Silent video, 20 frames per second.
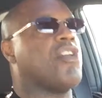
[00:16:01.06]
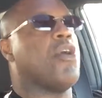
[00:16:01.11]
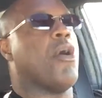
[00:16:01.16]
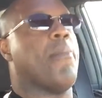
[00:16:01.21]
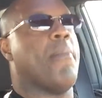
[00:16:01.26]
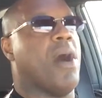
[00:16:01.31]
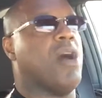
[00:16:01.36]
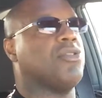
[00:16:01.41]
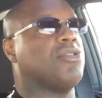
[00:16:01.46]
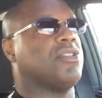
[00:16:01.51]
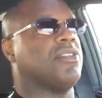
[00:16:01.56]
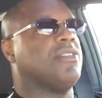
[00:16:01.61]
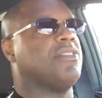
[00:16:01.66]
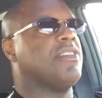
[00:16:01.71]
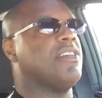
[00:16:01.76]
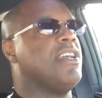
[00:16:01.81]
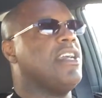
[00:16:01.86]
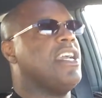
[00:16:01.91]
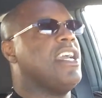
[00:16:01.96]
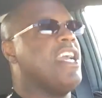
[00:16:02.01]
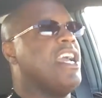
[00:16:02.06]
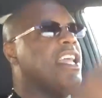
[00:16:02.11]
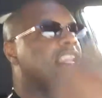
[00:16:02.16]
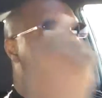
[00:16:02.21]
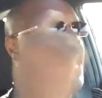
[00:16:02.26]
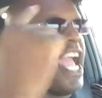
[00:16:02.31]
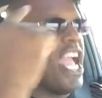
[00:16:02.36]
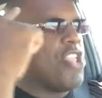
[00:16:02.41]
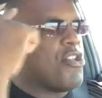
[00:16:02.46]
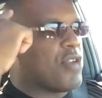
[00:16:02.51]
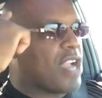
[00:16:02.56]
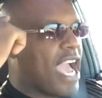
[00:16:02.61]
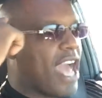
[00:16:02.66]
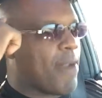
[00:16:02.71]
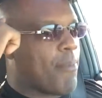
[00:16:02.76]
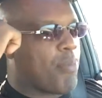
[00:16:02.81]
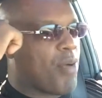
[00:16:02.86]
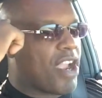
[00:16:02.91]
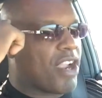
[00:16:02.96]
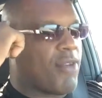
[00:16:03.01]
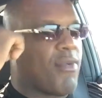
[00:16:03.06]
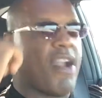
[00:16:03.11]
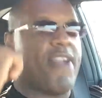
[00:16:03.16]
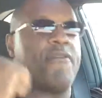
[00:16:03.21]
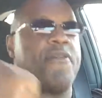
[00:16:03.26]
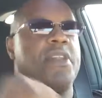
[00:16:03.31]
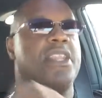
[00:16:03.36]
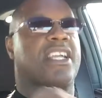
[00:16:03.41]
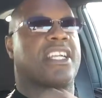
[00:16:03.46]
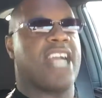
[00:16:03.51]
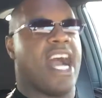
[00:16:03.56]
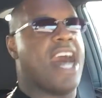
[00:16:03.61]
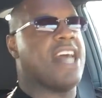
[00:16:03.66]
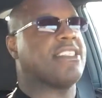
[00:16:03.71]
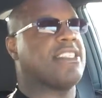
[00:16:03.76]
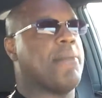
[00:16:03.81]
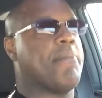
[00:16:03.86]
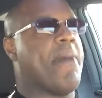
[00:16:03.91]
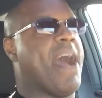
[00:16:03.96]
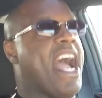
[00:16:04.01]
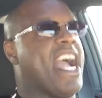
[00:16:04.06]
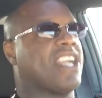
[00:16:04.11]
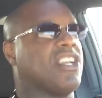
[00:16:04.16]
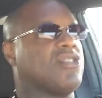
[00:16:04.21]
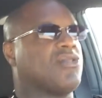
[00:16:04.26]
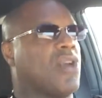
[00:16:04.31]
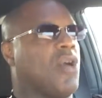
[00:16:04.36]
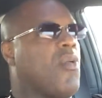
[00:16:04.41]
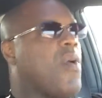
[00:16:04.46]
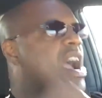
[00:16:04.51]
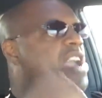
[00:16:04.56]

your emotions, then you got to break away from the constant mind control.